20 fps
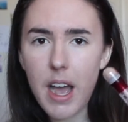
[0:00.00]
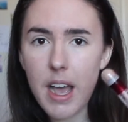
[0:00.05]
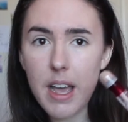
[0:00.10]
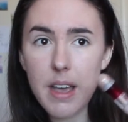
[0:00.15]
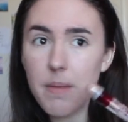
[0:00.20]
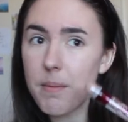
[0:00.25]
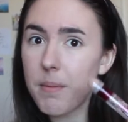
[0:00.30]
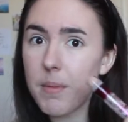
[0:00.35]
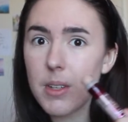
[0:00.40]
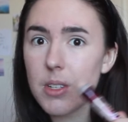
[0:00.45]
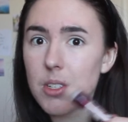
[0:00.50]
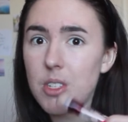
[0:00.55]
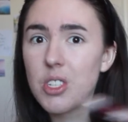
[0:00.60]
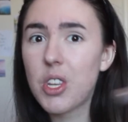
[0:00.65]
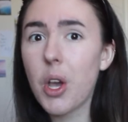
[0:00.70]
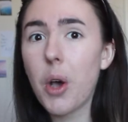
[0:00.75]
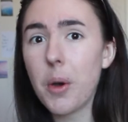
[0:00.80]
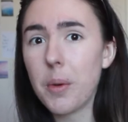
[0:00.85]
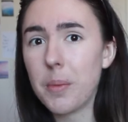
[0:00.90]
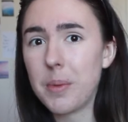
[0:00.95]
I'm
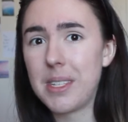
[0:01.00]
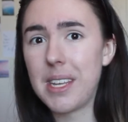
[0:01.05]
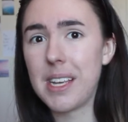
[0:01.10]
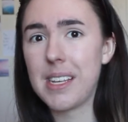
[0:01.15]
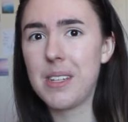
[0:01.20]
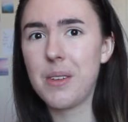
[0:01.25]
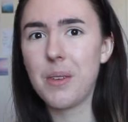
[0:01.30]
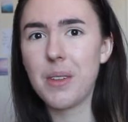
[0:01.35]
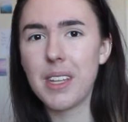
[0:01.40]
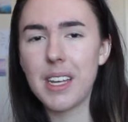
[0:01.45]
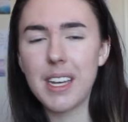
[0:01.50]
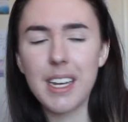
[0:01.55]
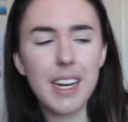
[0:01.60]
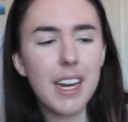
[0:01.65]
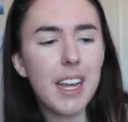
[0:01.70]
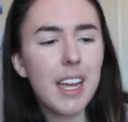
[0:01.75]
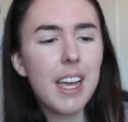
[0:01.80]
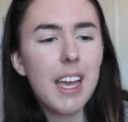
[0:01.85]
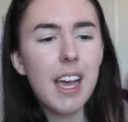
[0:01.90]
so obsessed with it.